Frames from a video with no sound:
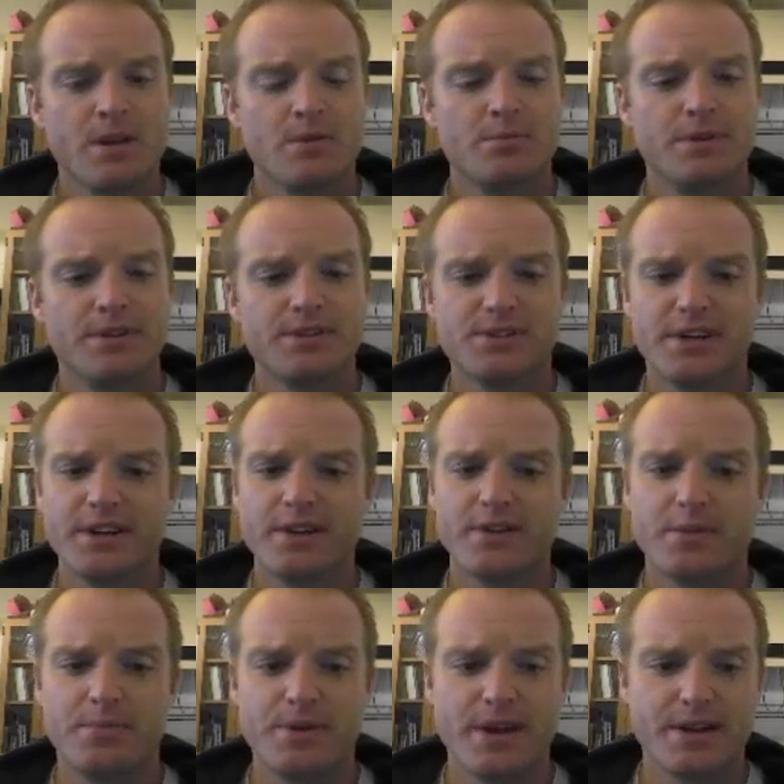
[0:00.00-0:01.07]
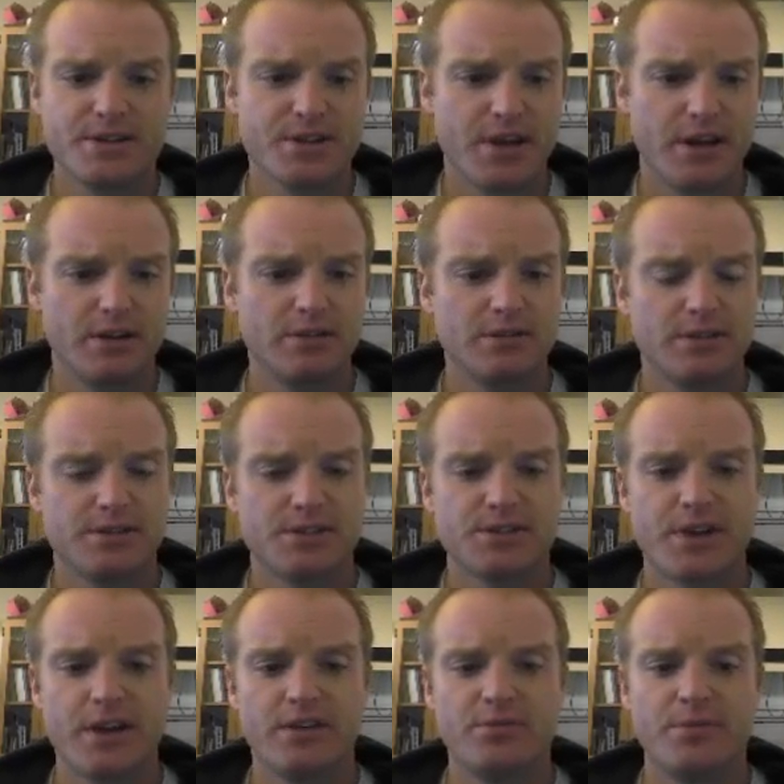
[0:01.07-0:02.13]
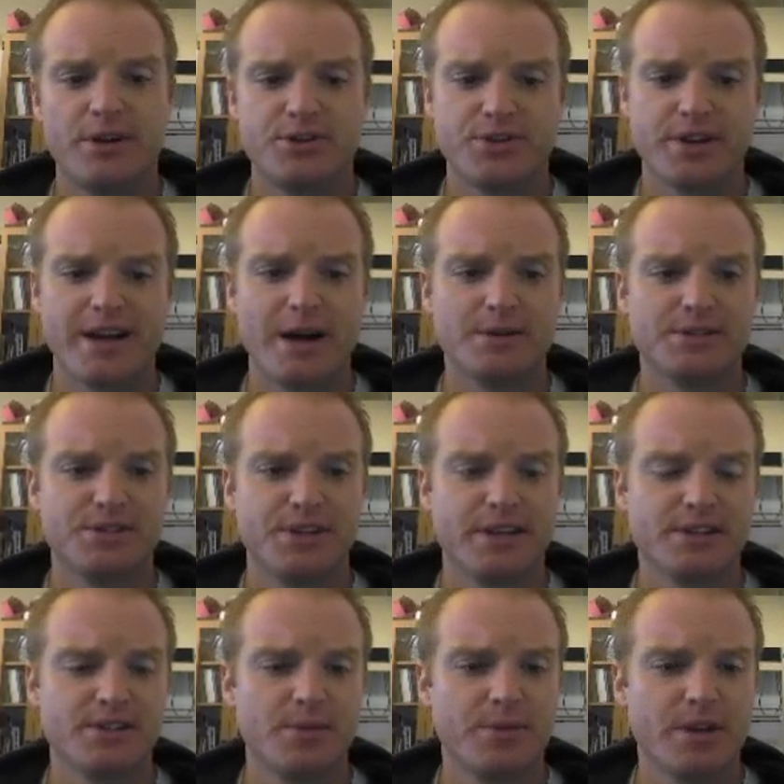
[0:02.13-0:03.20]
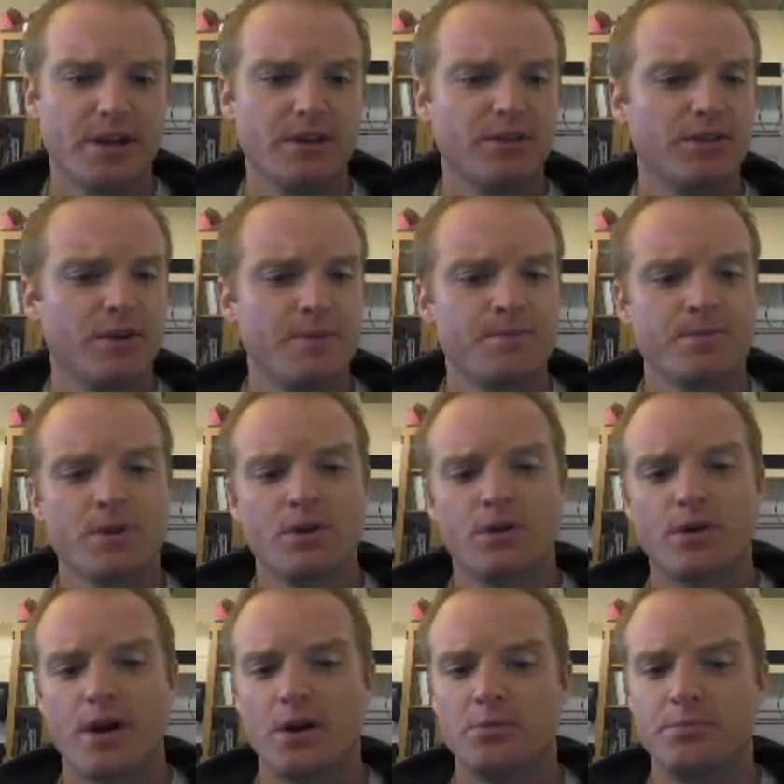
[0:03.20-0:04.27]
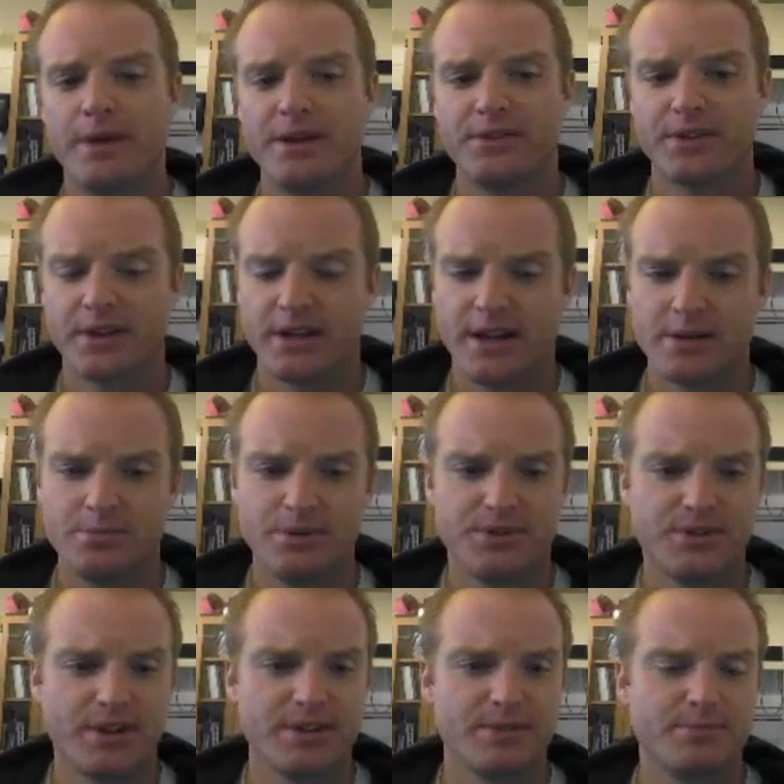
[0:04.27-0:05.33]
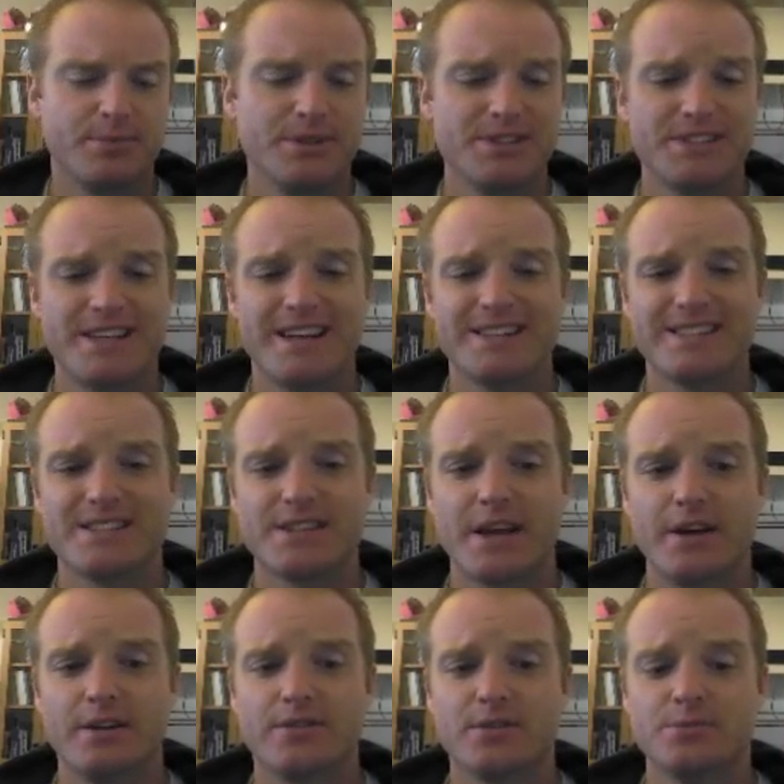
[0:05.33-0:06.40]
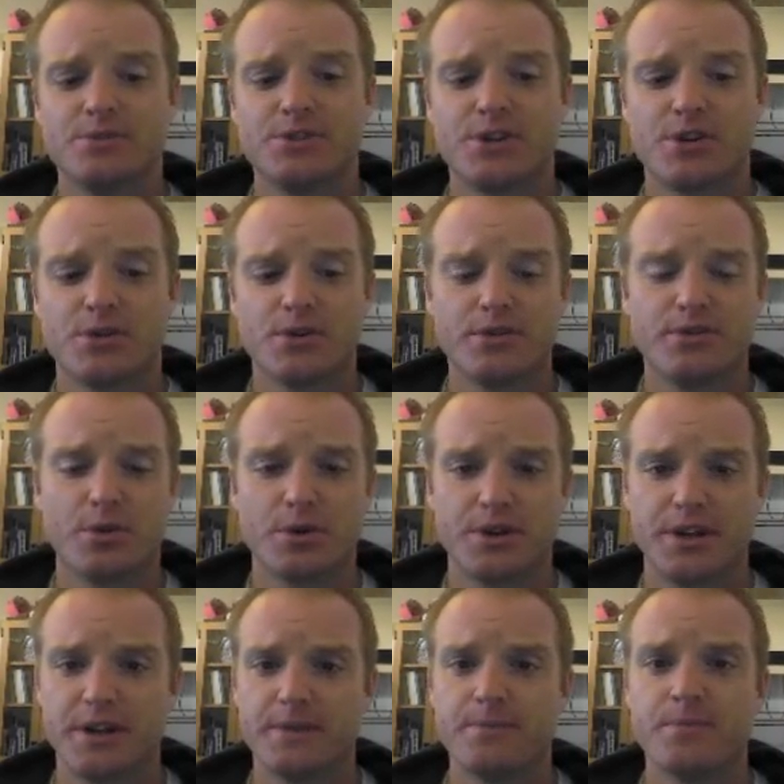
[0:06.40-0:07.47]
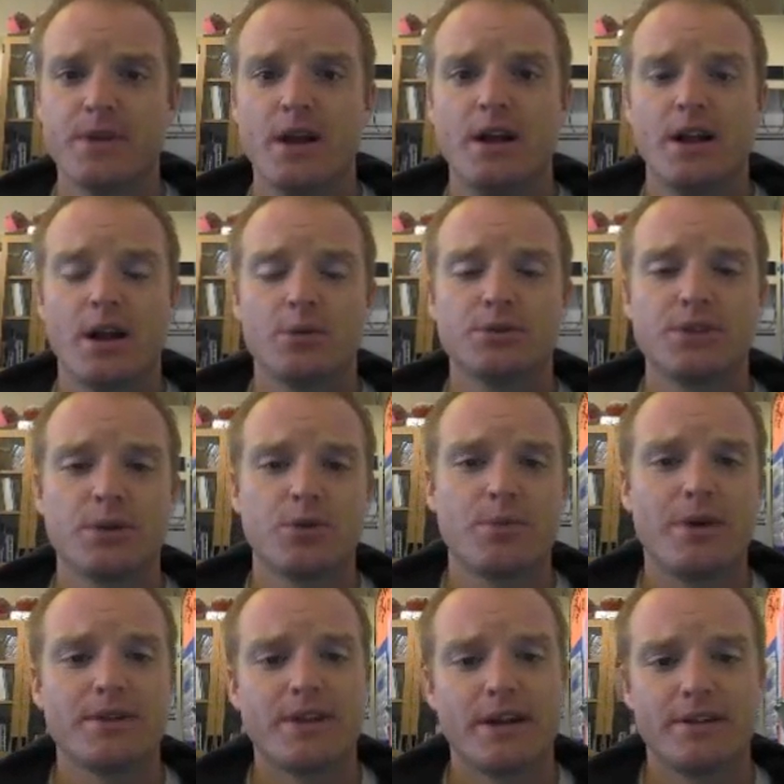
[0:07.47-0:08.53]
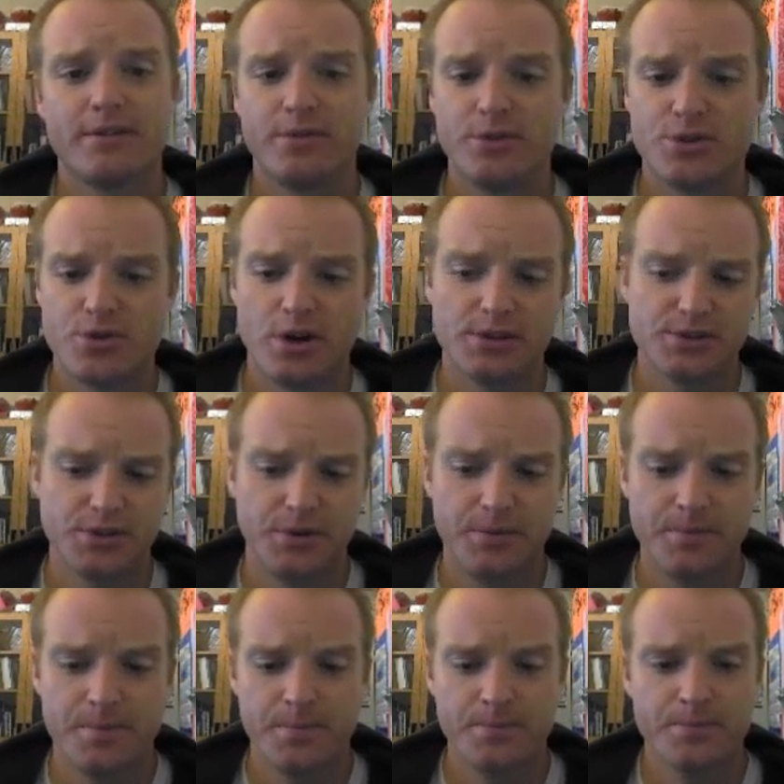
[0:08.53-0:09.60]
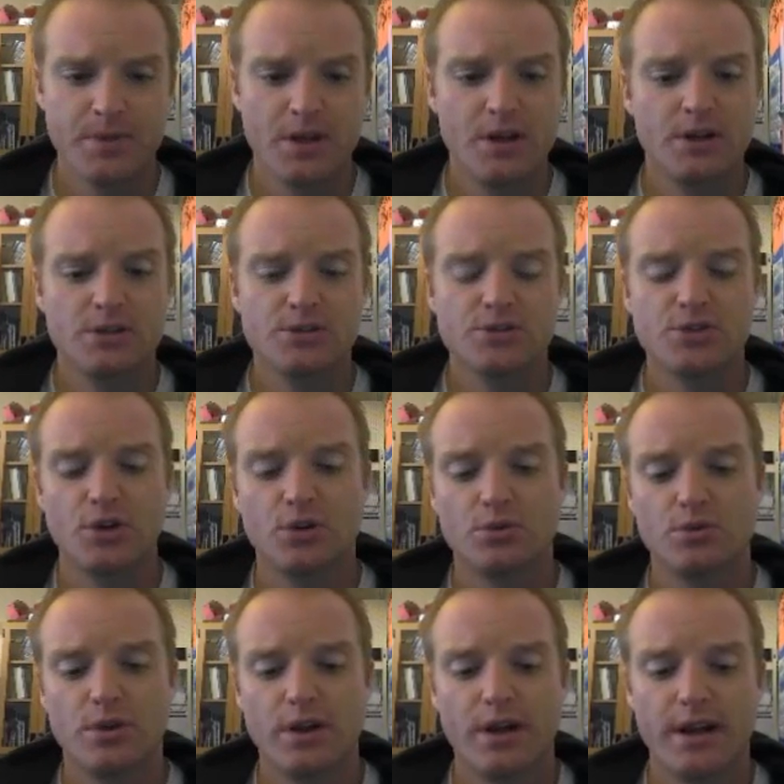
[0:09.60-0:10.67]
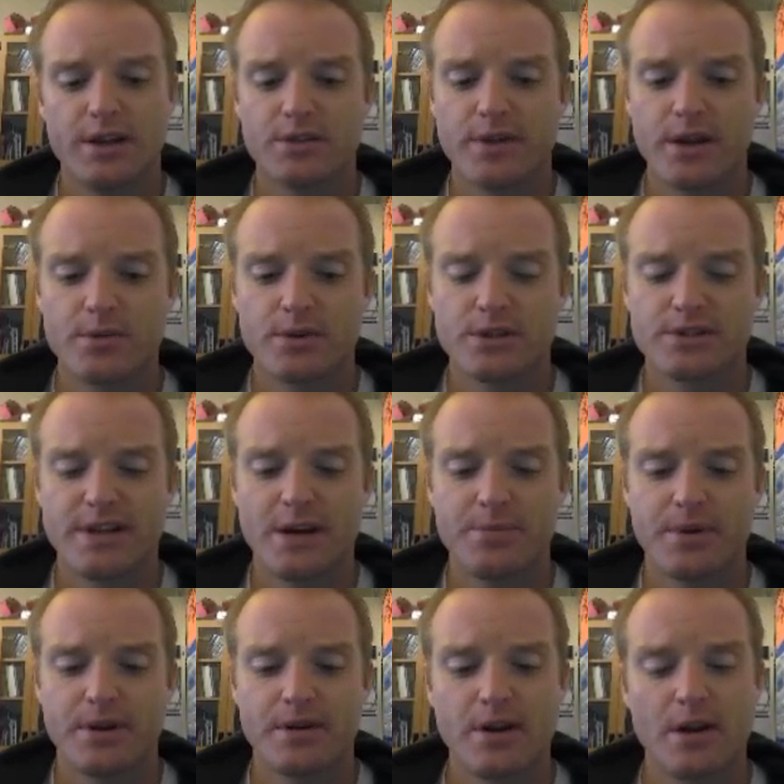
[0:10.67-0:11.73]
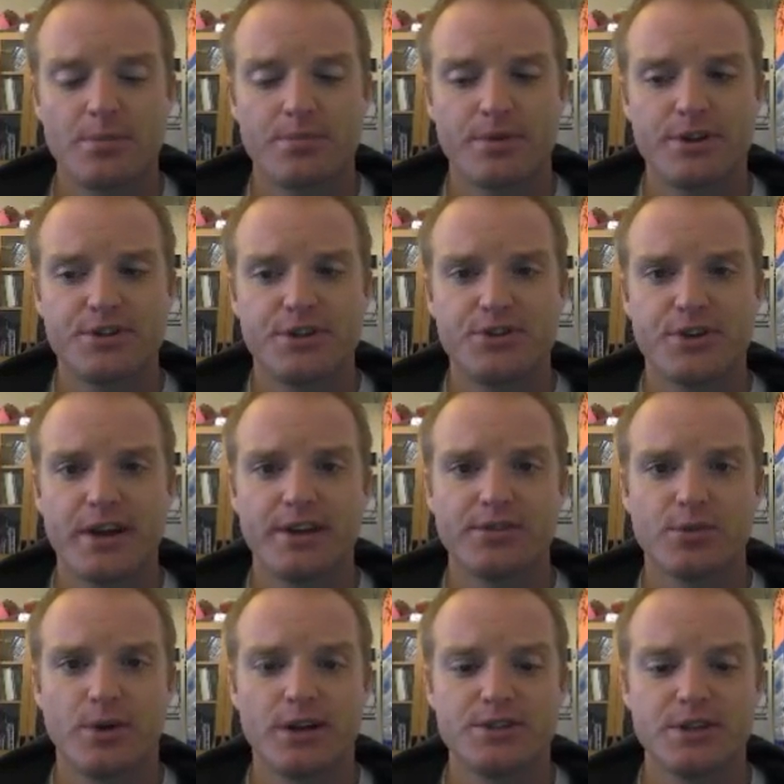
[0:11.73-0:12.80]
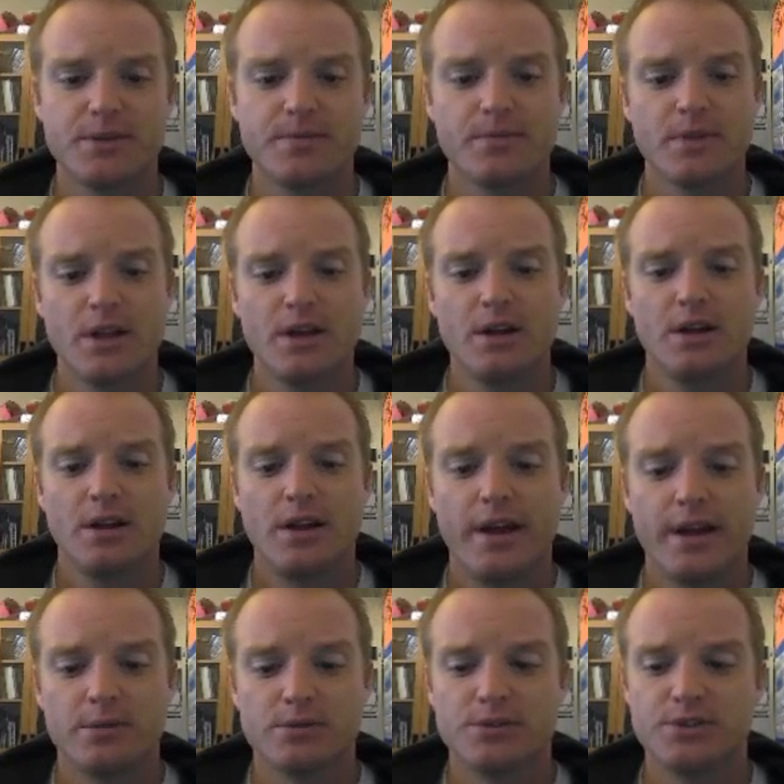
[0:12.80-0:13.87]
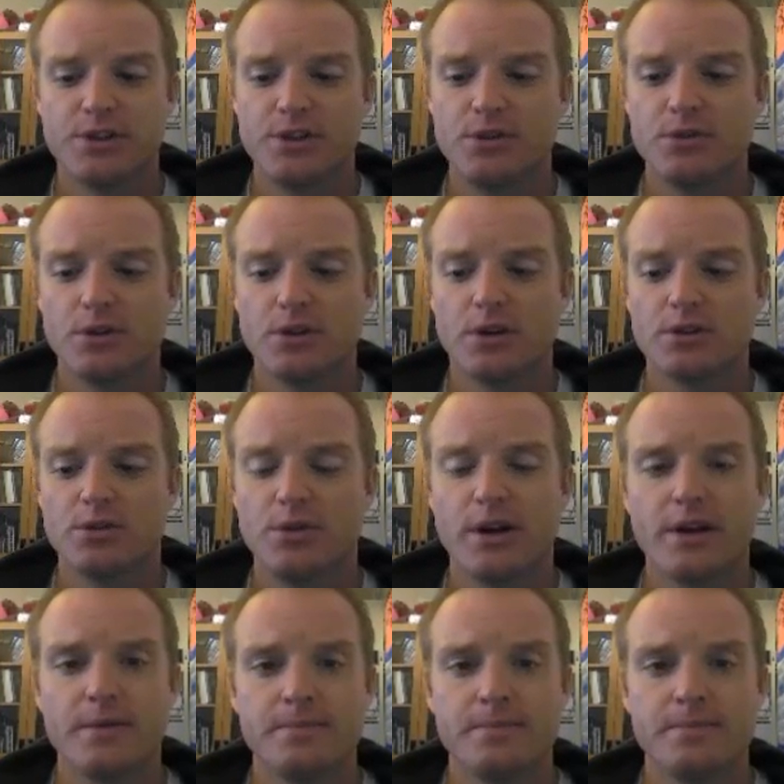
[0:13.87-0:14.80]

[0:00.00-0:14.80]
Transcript: But this idea of a pH scale, it's a scale of measuring how acidic something is or how basic, and it kind of puts it on the scale from 0 to 14. And we'll talk more about that in the future also. So 8th grade, we're going to stop here. I appreciate you guys for watching, and we'll see you along the way.